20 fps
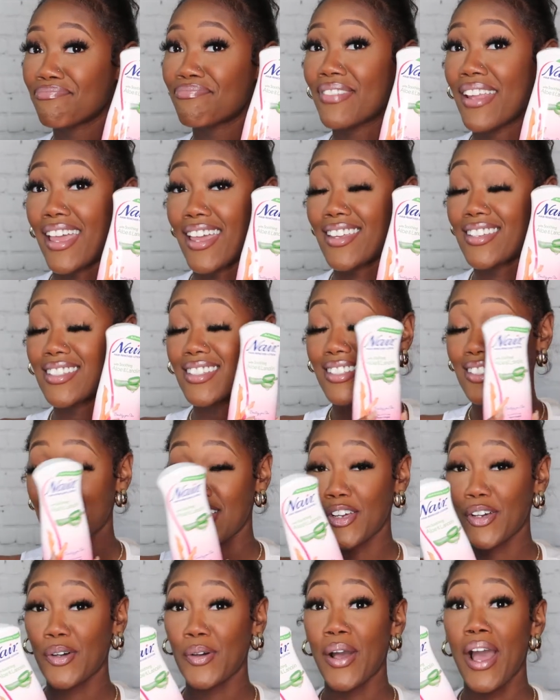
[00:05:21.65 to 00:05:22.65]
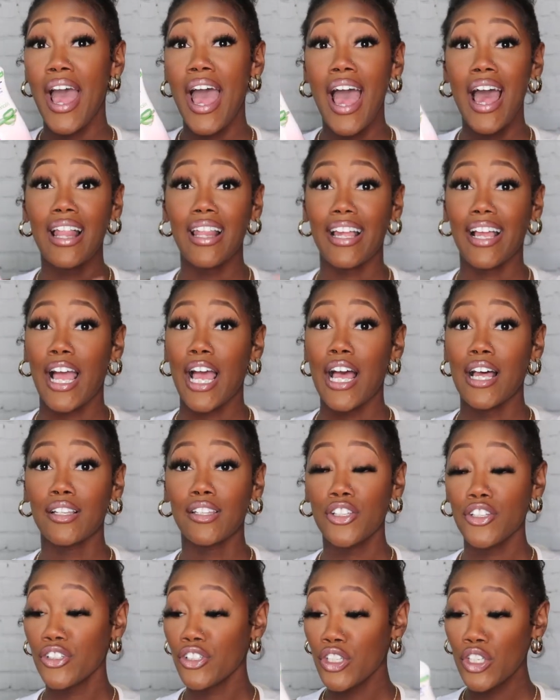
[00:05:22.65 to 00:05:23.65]
yes. So like, I
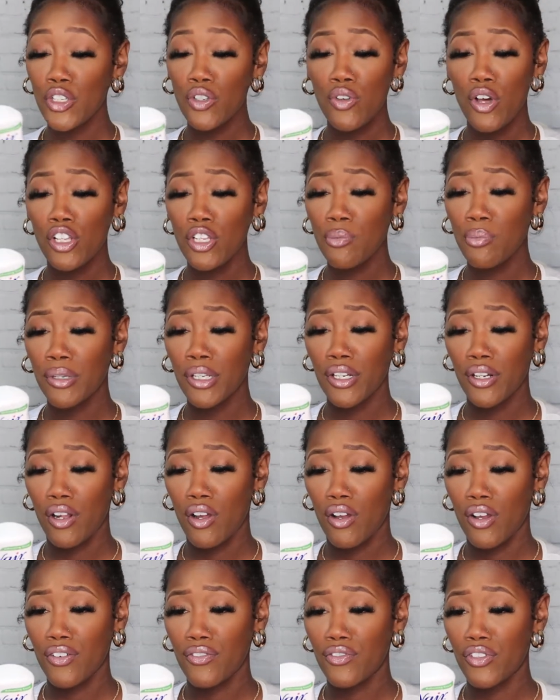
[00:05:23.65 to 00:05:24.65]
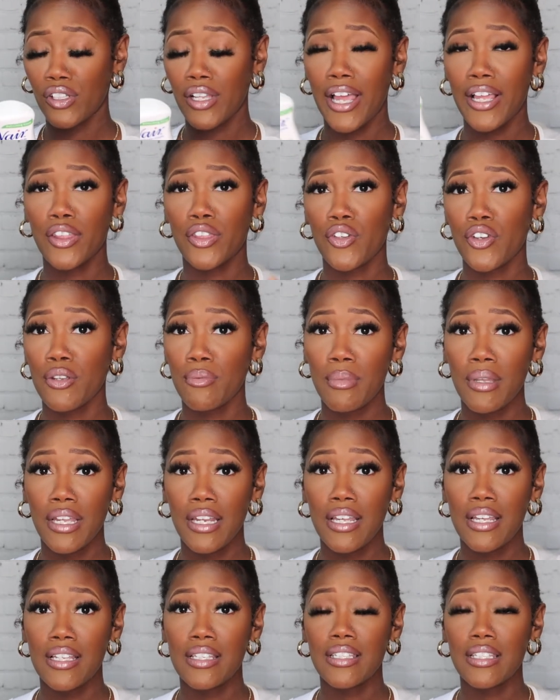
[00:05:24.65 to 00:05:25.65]
literally, you only put it on for like 3
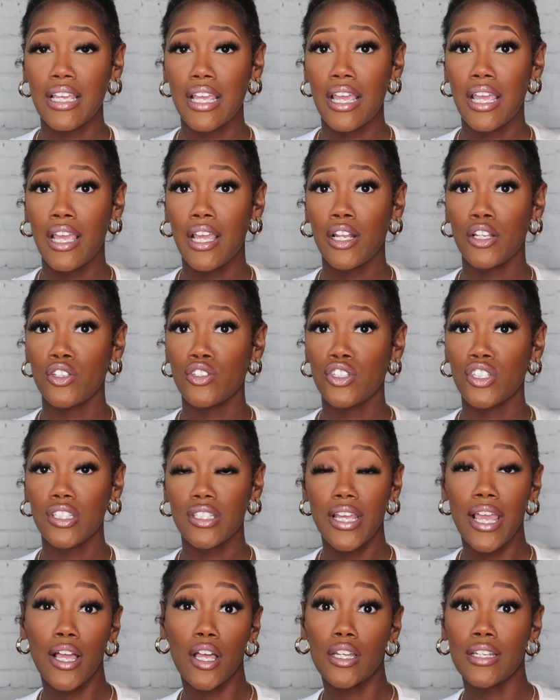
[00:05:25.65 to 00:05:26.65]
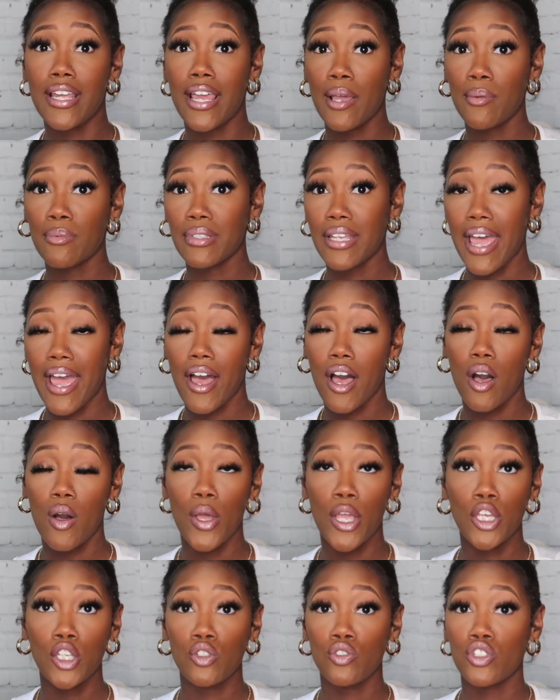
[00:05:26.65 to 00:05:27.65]
minutes, and you just take a damp towel
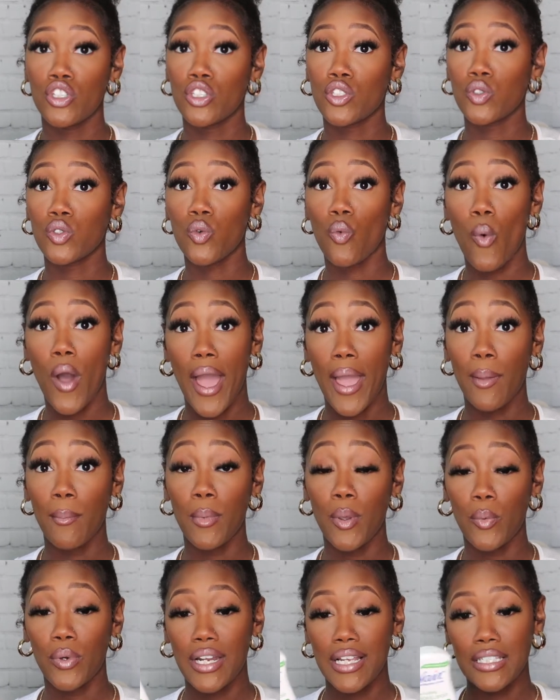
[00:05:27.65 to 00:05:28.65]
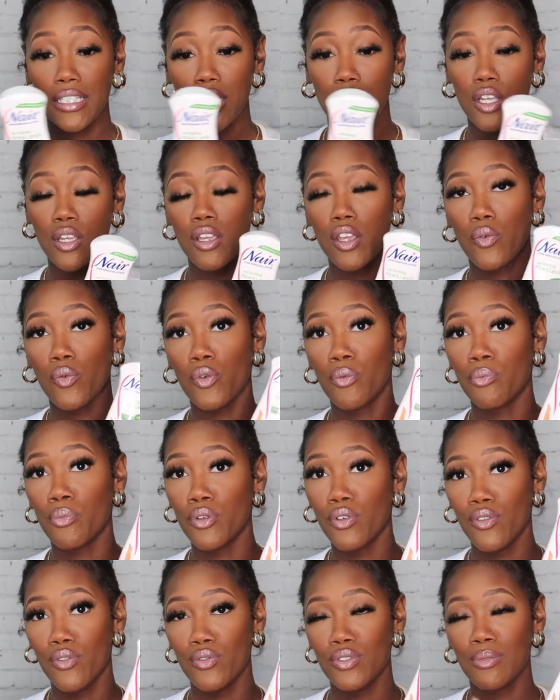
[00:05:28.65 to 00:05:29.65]
and you just wipe. And when I tell you, it
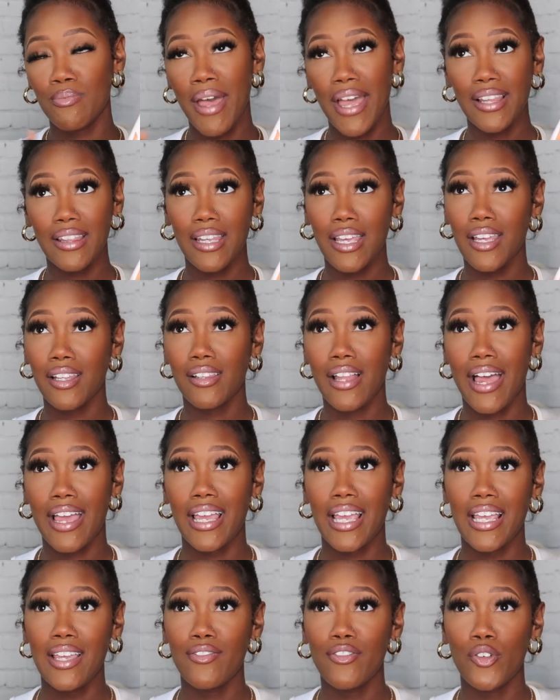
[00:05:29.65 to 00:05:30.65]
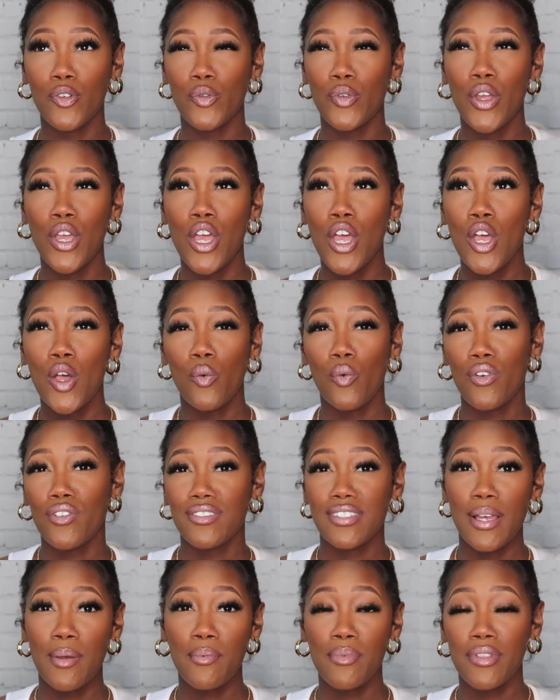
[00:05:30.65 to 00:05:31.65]
removes. Back then, like, even
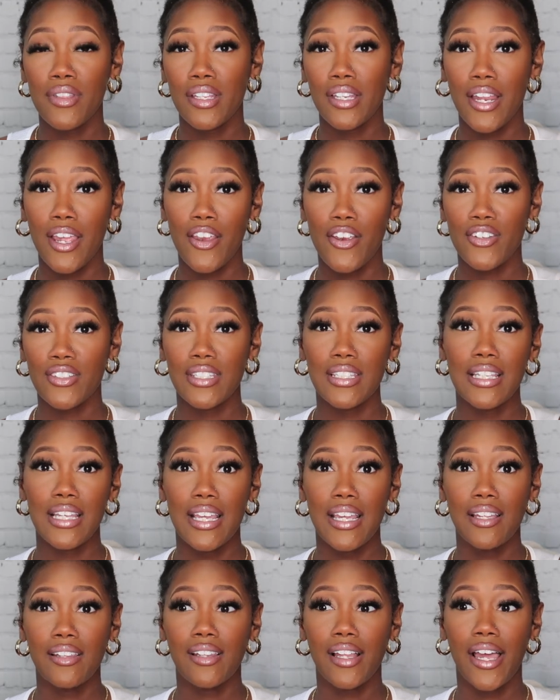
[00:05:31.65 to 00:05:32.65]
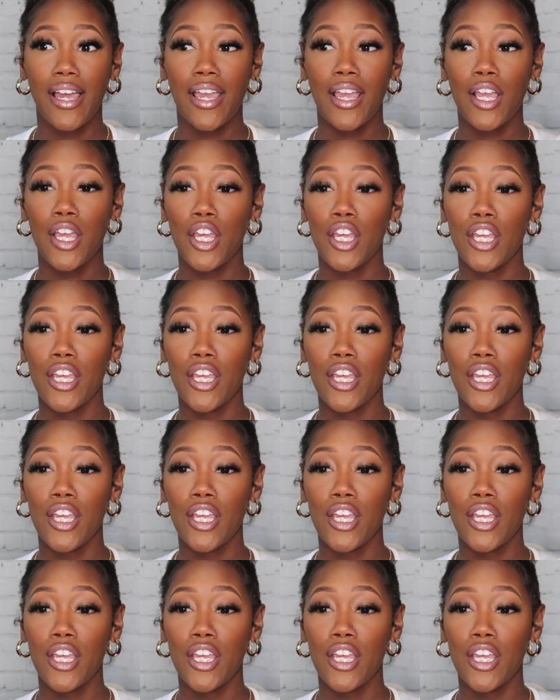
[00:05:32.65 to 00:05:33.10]
with some of the Nairs, then like,